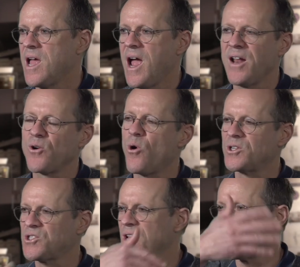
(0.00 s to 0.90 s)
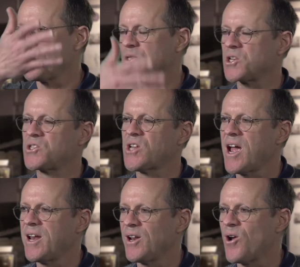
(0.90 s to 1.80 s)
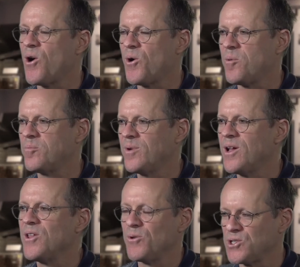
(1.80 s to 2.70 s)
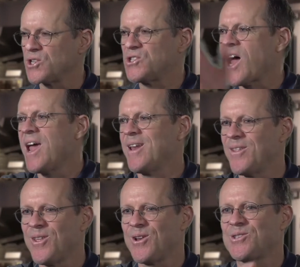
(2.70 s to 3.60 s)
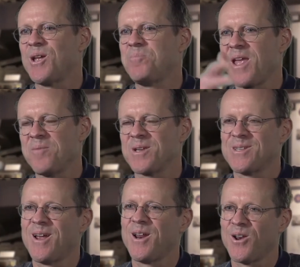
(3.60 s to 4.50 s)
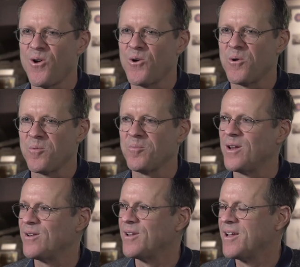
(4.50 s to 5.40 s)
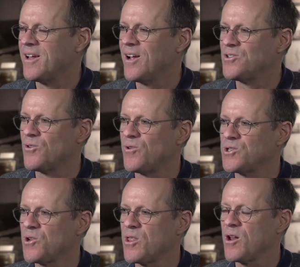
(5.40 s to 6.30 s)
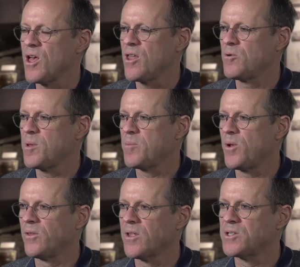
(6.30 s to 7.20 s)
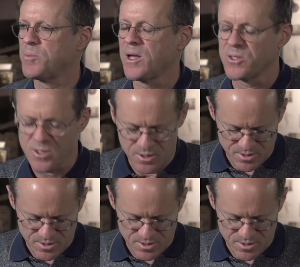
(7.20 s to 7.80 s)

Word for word: And of course, there was Excite at Home. There was Excite, and then Excite became Excite at Home, and so forth. So there are other people in that space.